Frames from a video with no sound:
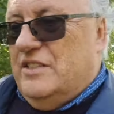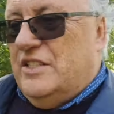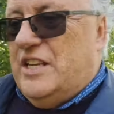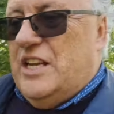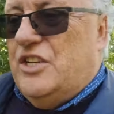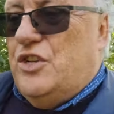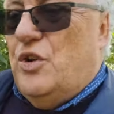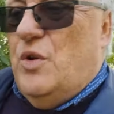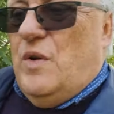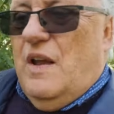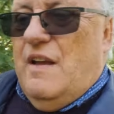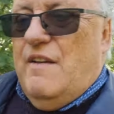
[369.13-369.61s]

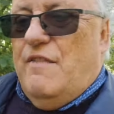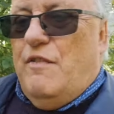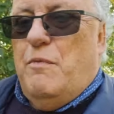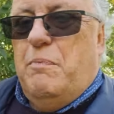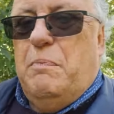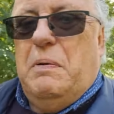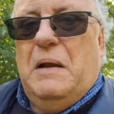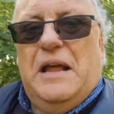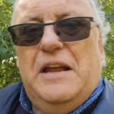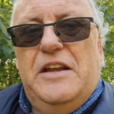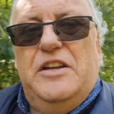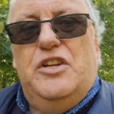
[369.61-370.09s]
Did you ever
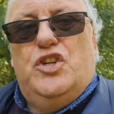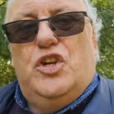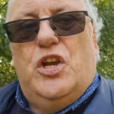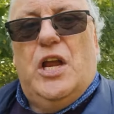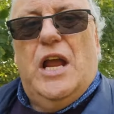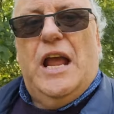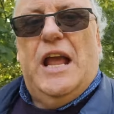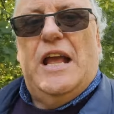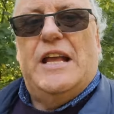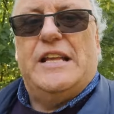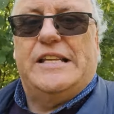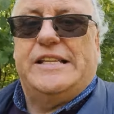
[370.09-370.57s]
play
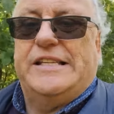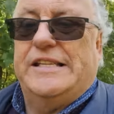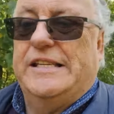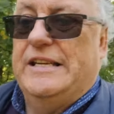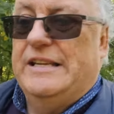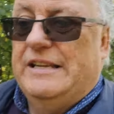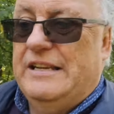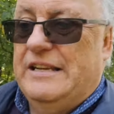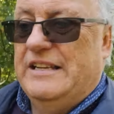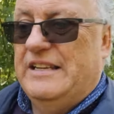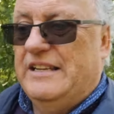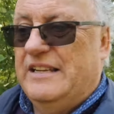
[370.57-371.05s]

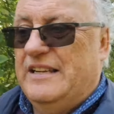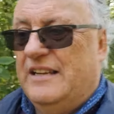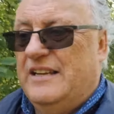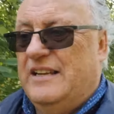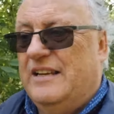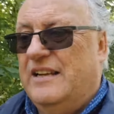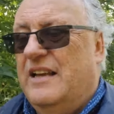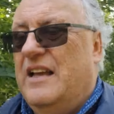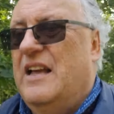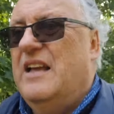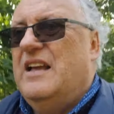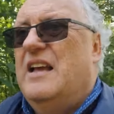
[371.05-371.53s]
chess?
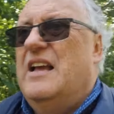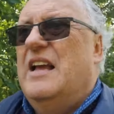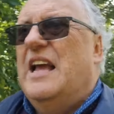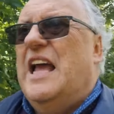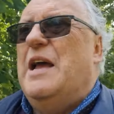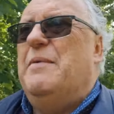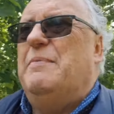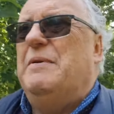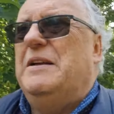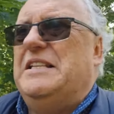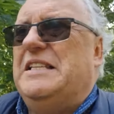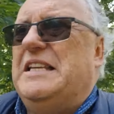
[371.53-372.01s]

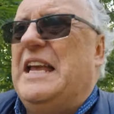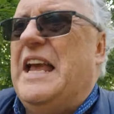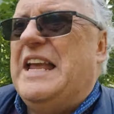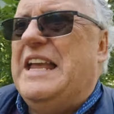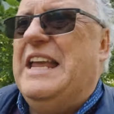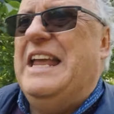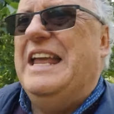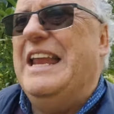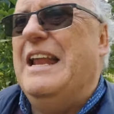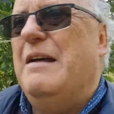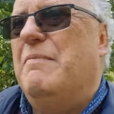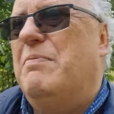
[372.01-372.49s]
How about
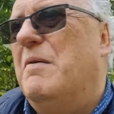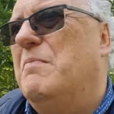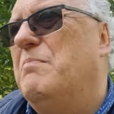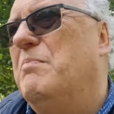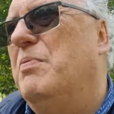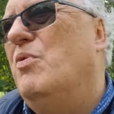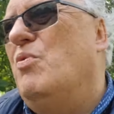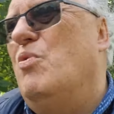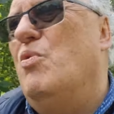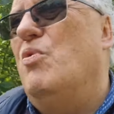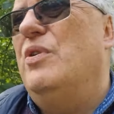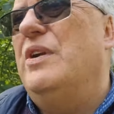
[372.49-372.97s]
taking up a
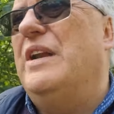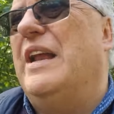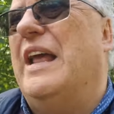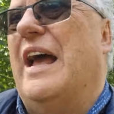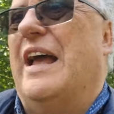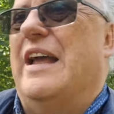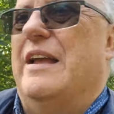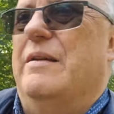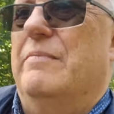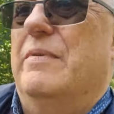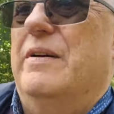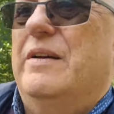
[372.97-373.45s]
board
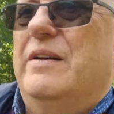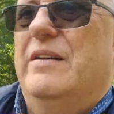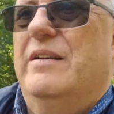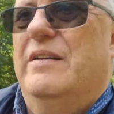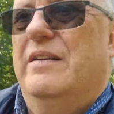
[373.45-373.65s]
game?